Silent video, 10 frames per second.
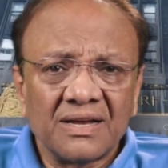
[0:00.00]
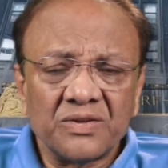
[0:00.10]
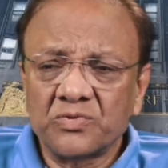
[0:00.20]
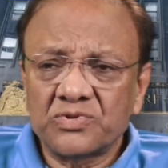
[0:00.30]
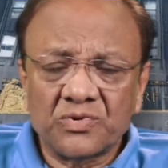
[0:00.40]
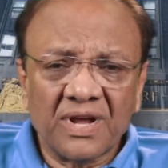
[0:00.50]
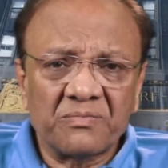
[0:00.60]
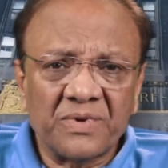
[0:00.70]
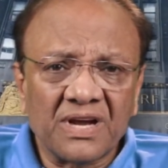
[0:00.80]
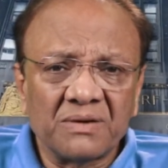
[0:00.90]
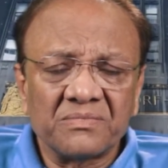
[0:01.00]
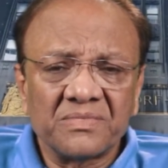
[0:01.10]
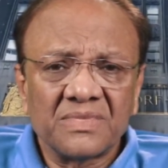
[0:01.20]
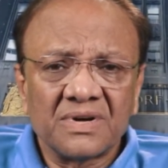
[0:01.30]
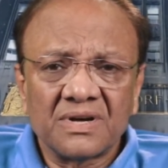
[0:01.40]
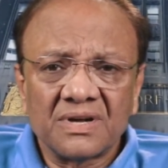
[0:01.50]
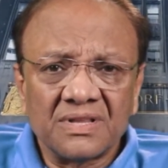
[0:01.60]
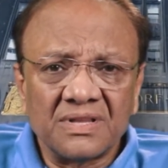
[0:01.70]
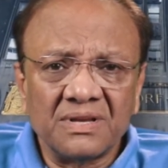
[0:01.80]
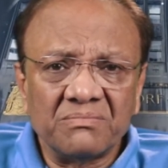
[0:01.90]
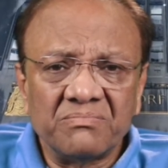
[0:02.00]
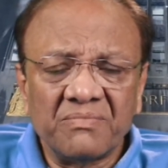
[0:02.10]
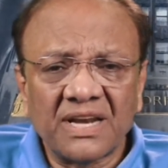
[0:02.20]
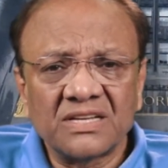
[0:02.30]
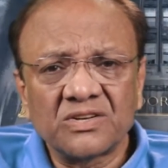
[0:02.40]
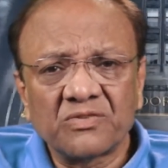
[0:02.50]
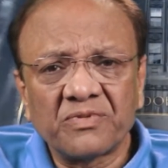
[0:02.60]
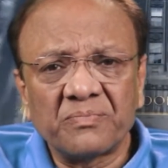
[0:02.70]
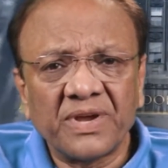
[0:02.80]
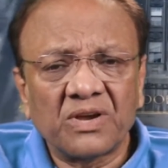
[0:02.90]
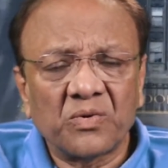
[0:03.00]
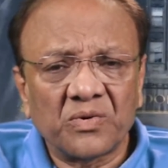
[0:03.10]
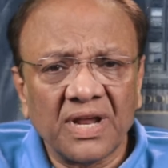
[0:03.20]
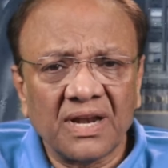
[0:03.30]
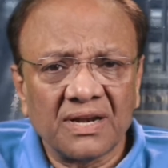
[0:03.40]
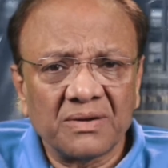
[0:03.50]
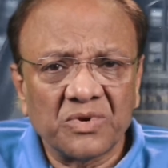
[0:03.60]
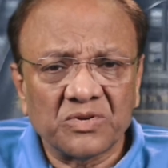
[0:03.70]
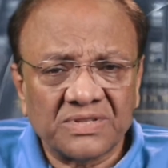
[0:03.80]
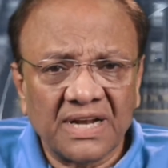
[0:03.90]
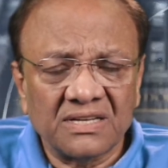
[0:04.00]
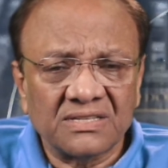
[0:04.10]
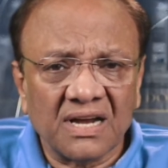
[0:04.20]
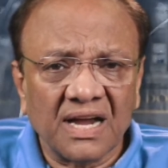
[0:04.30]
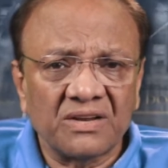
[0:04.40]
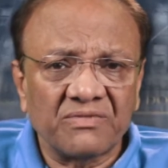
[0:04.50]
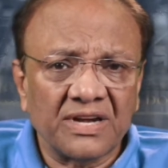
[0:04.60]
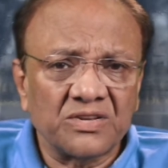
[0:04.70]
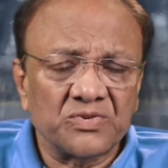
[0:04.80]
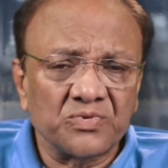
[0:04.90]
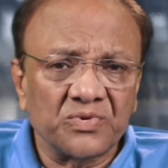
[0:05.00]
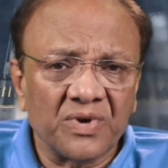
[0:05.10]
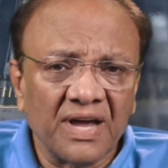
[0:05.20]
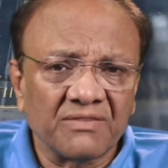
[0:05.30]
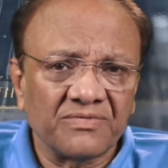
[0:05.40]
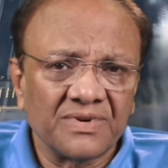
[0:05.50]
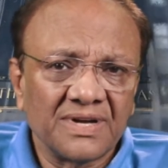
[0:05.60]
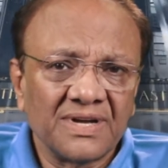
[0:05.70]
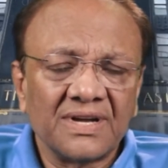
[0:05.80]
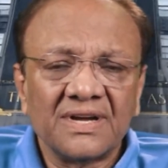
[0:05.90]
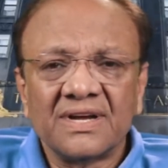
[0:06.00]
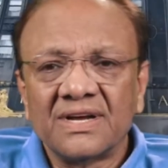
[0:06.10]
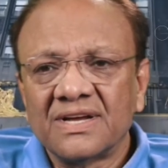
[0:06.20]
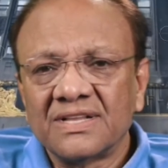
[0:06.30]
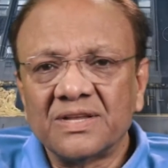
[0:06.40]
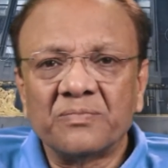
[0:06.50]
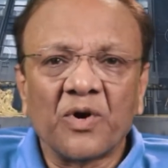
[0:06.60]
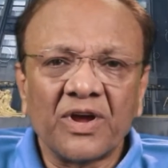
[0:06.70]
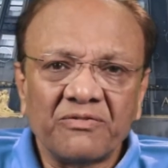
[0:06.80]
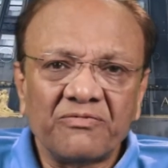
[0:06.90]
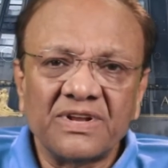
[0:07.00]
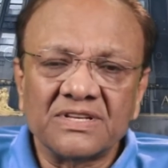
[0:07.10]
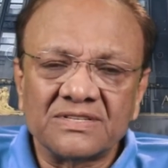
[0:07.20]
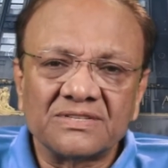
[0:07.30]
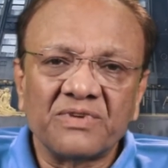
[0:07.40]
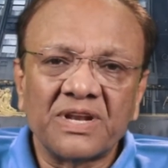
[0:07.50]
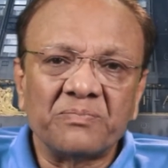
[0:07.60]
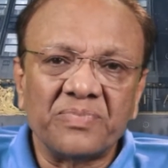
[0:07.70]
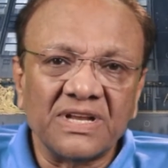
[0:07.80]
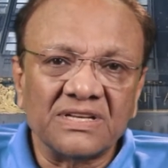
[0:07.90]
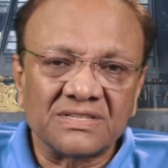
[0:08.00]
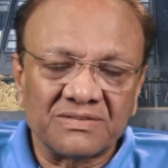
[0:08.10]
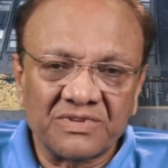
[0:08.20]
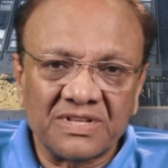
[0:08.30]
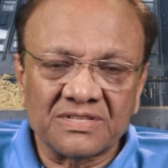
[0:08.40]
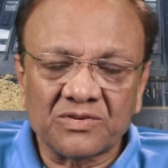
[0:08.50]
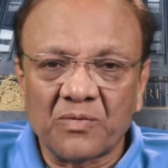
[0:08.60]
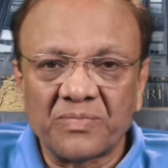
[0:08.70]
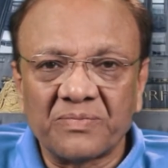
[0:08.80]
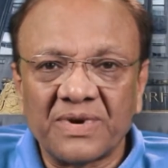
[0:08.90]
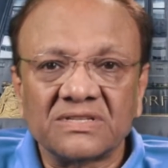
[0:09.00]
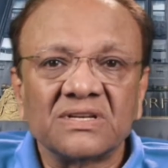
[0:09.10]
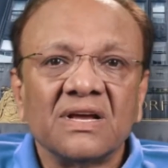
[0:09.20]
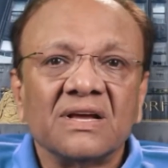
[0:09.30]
You should have become the manager of a big hotel because that is the kind of attitude you have. The boy feels very pleased with these compliments.